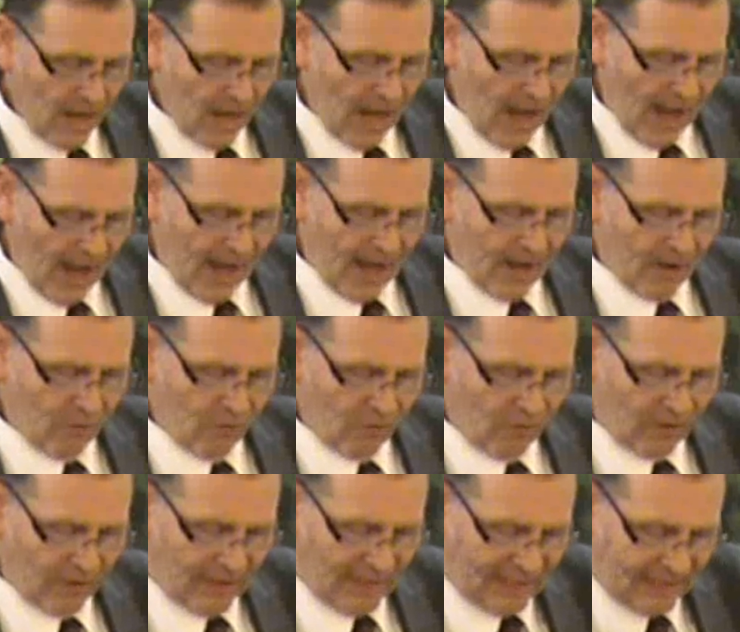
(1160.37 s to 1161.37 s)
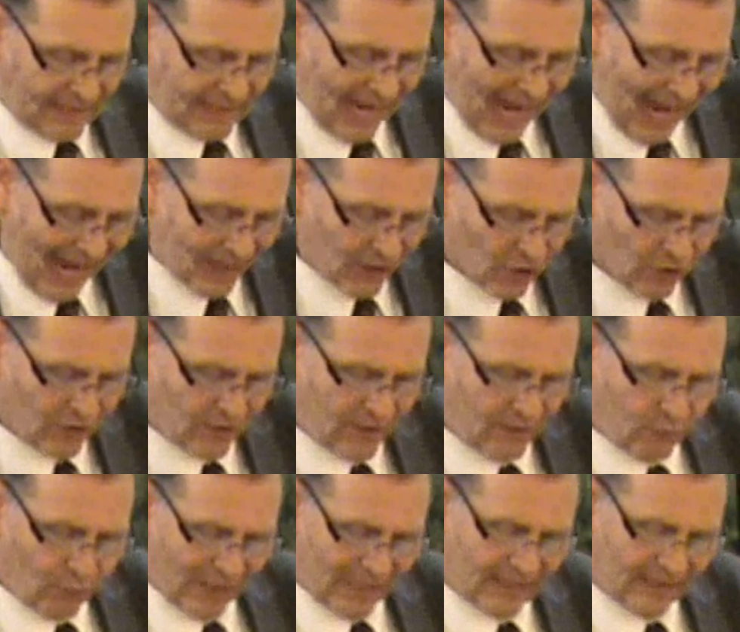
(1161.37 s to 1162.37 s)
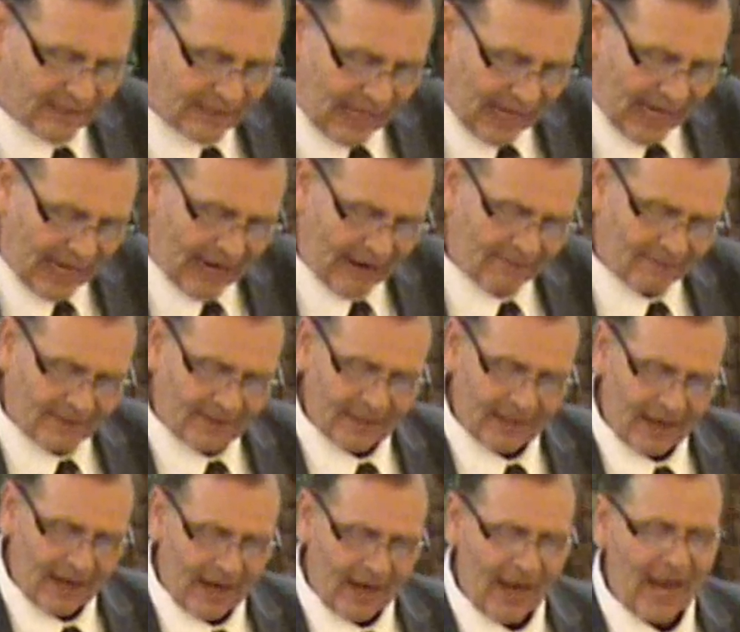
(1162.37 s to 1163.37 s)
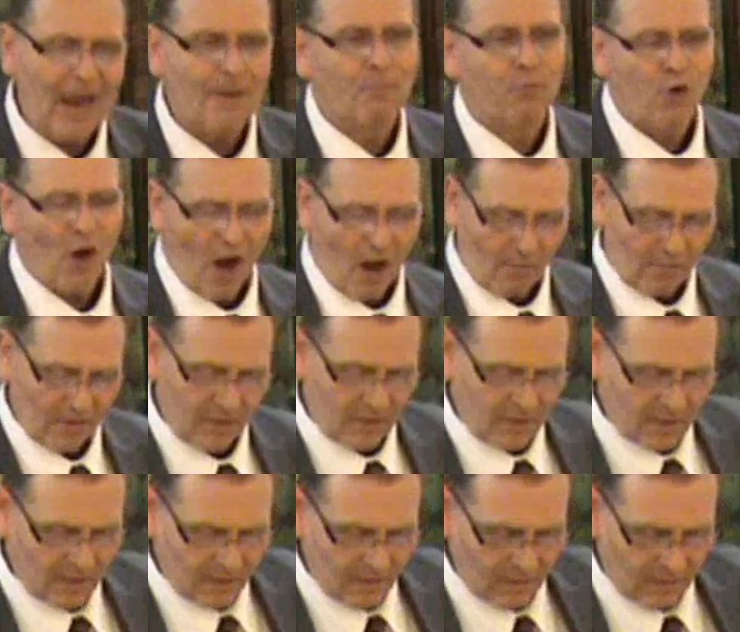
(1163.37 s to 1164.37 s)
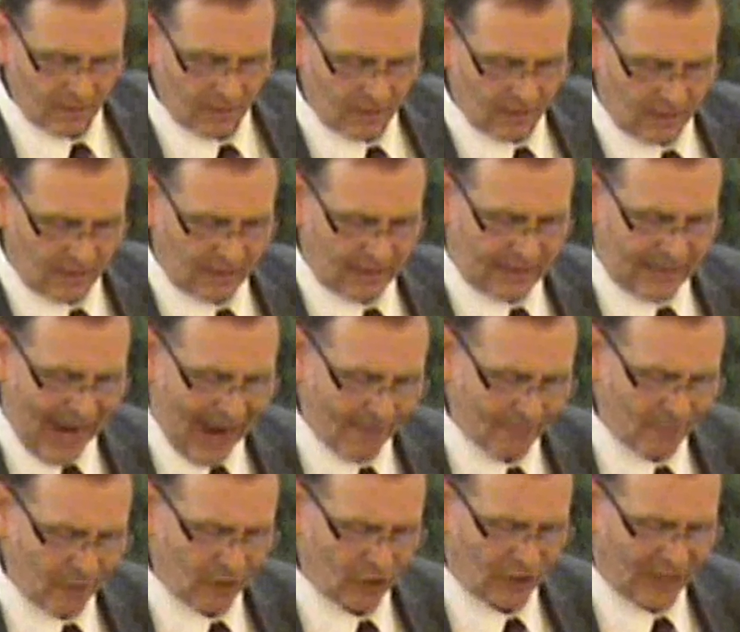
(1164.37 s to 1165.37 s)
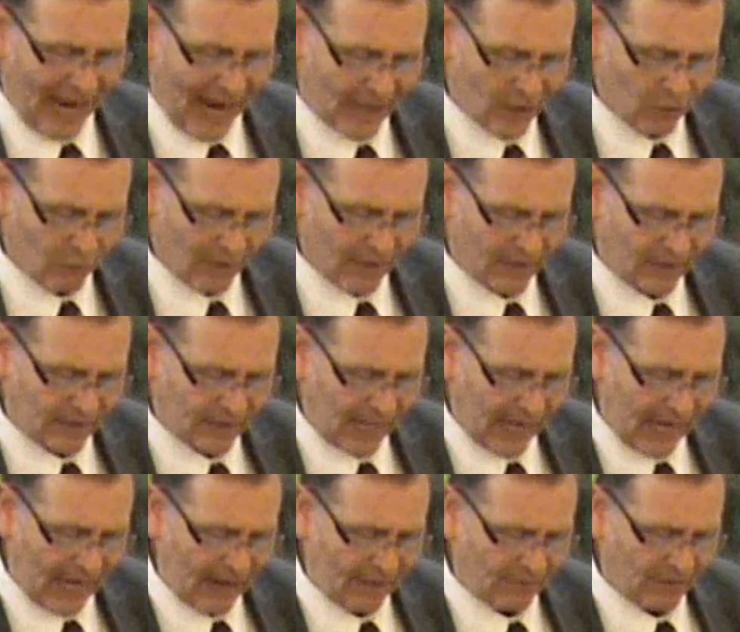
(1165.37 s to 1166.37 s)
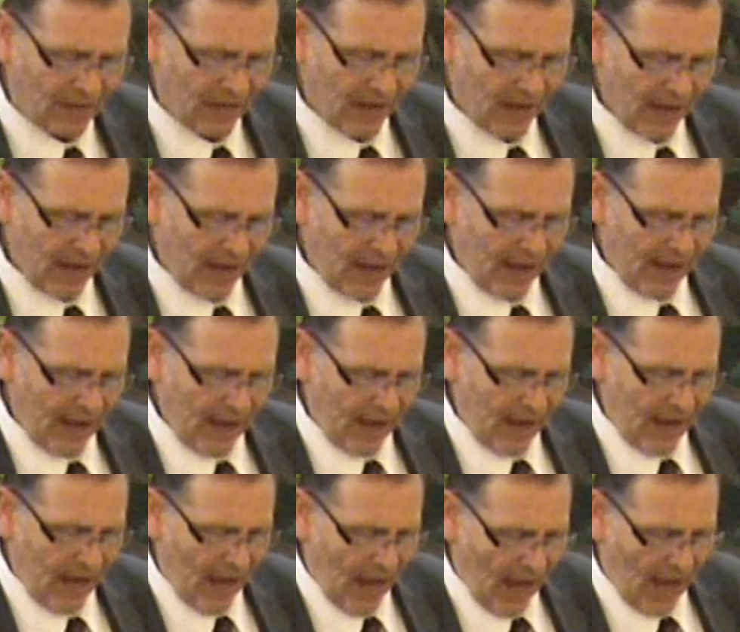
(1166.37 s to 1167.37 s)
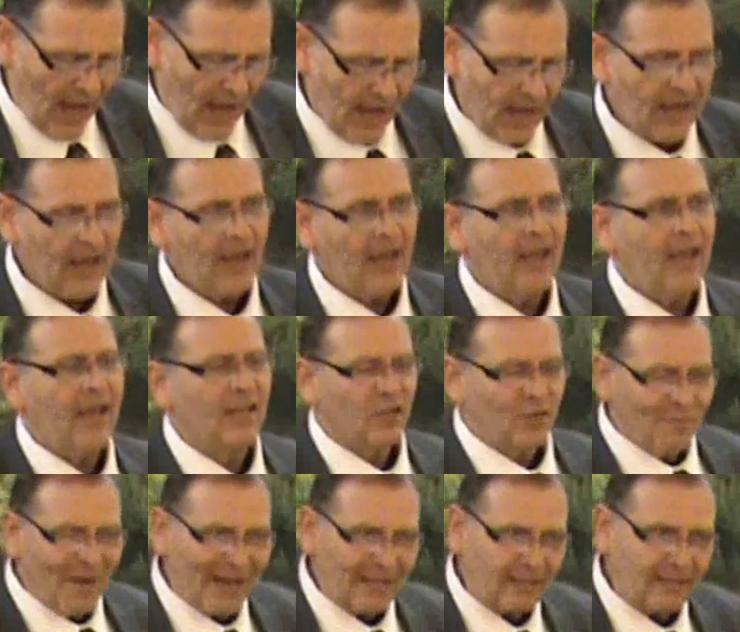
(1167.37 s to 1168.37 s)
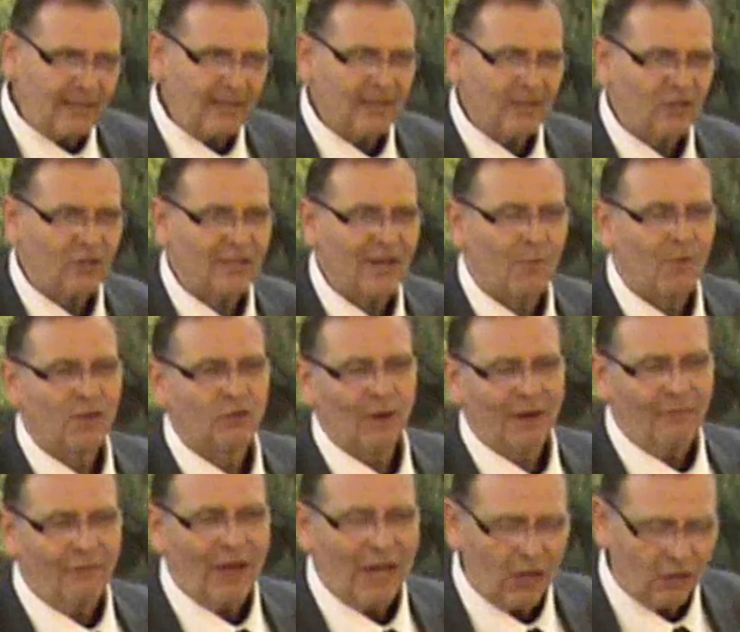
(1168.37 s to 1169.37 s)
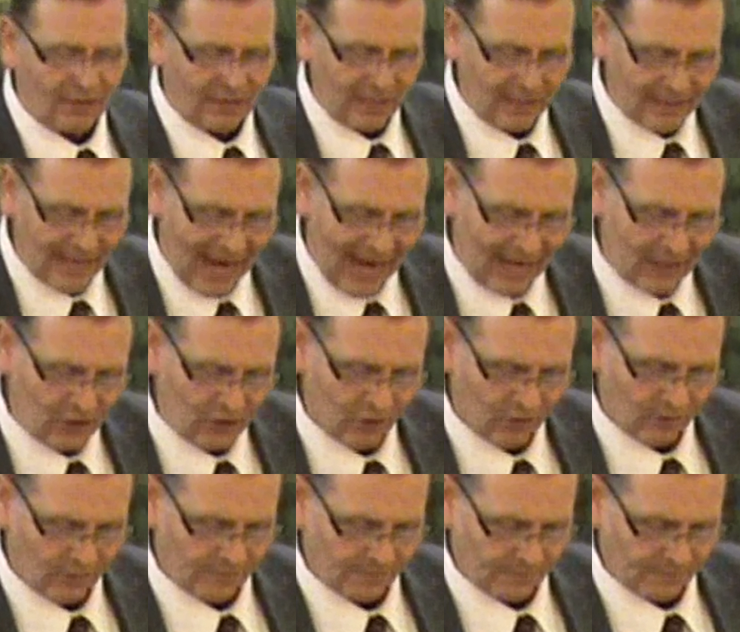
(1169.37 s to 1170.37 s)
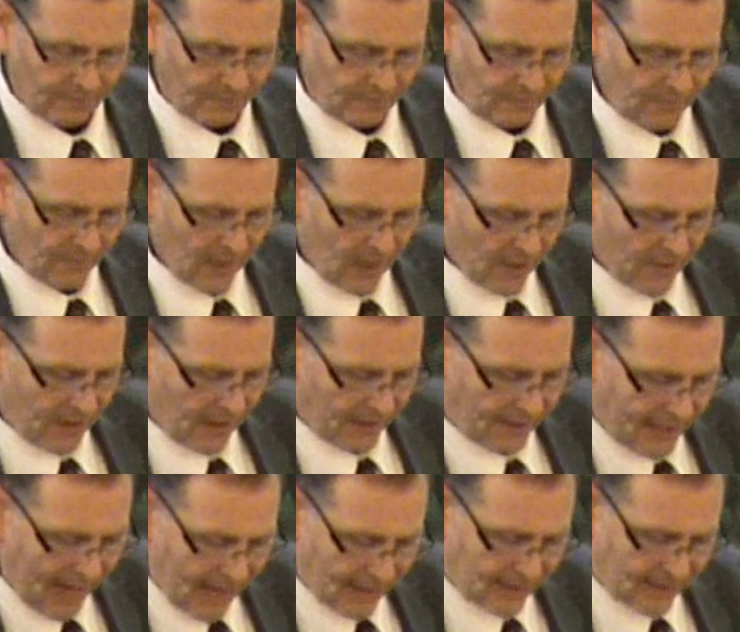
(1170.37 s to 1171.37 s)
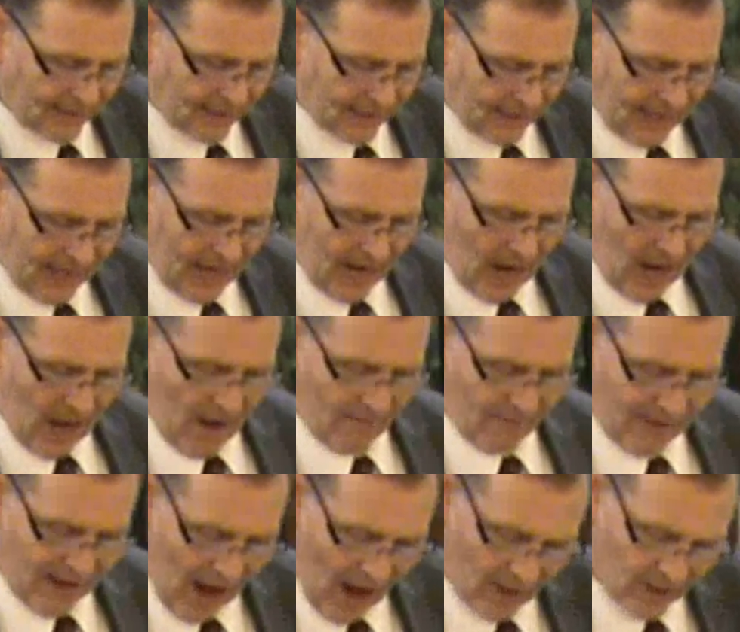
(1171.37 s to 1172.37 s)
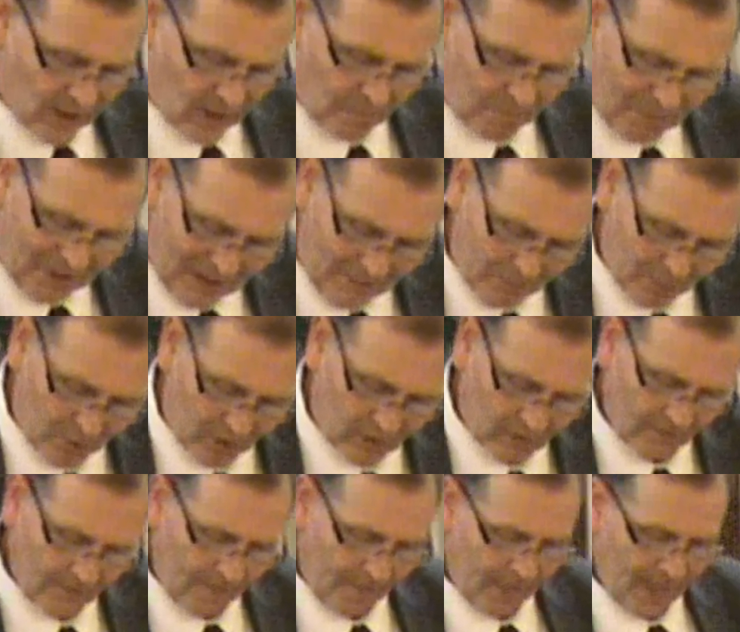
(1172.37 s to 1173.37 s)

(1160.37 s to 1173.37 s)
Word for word: uh, Daniel received a promise. Dan Daniel received uh, his message. It was revealed to Daniel the destiny of God's people